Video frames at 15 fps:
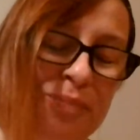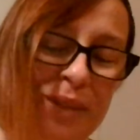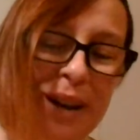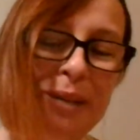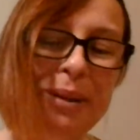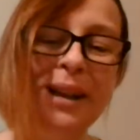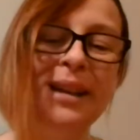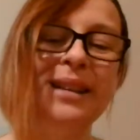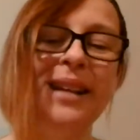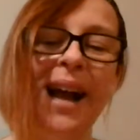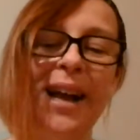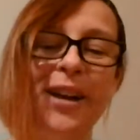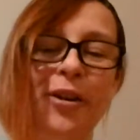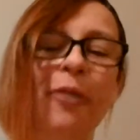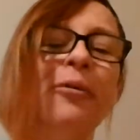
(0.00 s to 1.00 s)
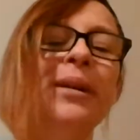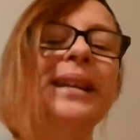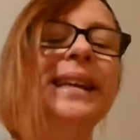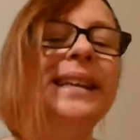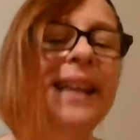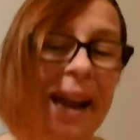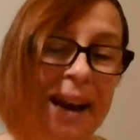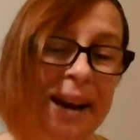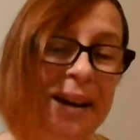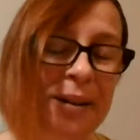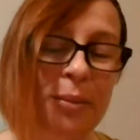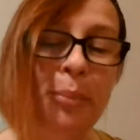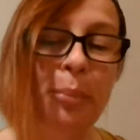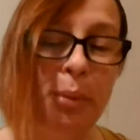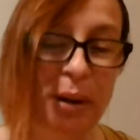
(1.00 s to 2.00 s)
I don't really care,
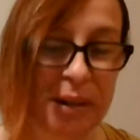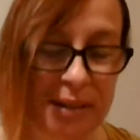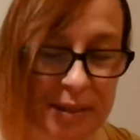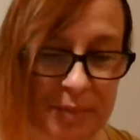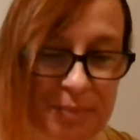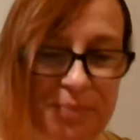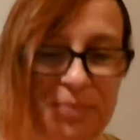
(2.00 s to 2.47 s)
but